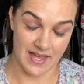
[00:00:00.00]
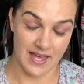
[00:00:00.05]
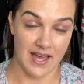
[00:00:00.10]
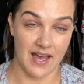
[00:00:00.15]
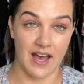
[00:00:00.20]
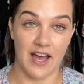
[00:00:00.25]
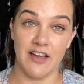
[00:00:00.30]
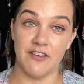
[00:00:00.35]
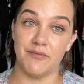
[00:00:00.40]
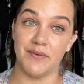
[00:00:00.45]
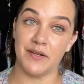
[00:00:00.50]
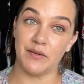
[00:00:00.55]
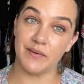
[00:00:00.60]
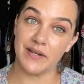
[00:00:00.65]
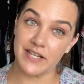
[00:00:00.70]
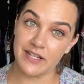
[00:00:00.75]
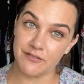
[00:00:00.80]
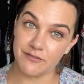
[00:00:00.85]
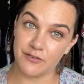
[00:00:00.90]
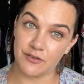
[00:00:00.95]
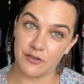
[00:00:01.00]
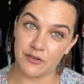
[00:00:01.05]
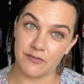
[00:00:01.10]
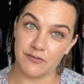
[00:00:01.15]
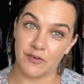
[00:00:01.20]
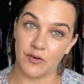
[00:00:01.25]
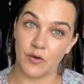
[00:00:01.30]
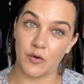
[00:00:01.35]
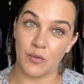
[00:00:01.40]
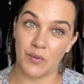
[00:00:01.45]
I've been waiting for
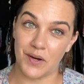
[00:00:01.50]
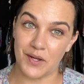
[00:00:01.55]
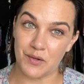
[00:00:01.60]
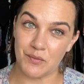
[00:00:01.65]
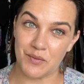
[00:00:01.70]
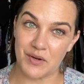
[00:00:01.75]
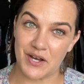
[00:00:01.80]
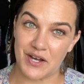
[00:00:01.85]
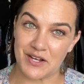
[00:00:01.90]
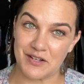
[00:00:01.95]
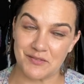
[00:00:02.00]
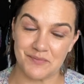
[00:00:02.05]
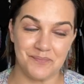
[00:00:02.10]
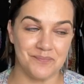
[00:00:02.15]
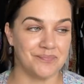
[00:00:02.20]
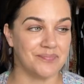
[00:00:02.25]
quite a while.